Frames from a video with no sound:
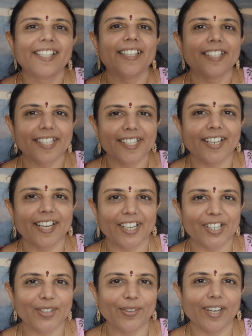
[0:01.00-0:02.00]
This is
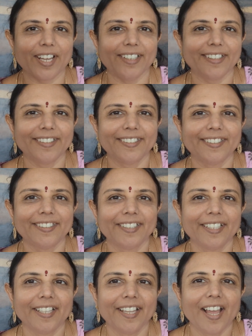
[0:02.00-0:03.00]
Dr. Suguna.
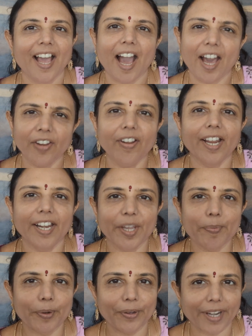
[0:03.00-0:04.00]
Are you
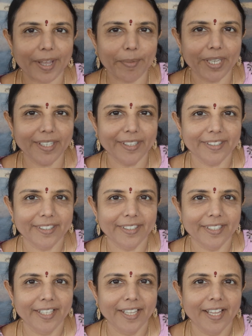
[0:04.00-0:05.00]
learning programming?
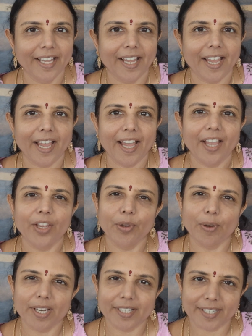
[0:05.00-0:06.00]

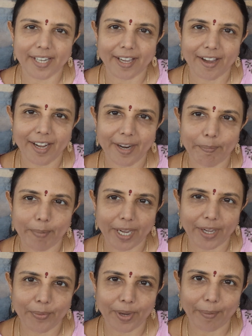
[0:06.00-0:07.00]
You are stuck on a
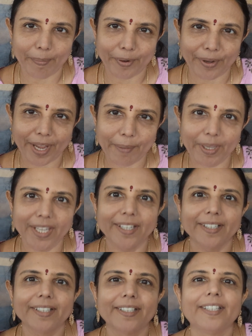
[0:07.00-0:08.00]
bug while programming?
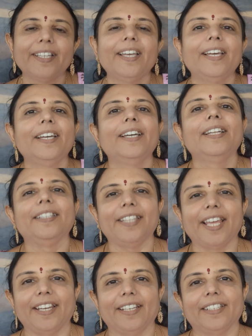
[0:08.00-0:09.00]

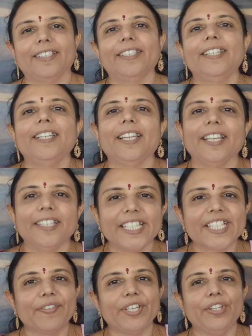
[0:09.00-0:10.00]
Then, in
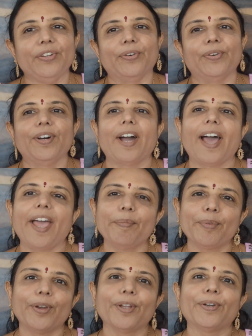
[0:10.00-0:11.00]
this video, I
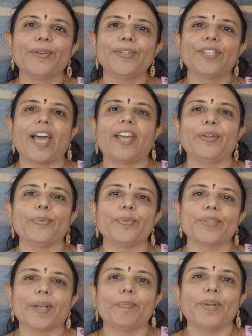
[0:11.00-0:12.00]
am going to share you
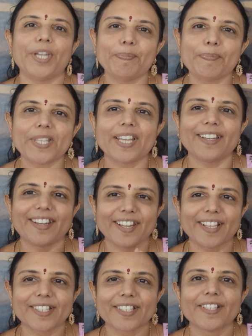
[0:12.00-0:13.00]
some tips and
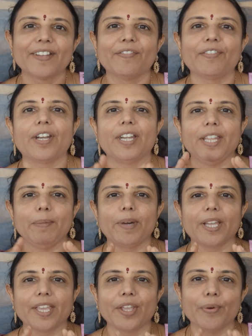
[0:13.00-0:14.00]
tricks for
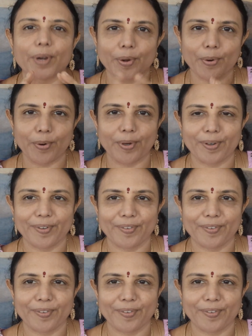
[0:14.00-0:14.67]
debugging your code.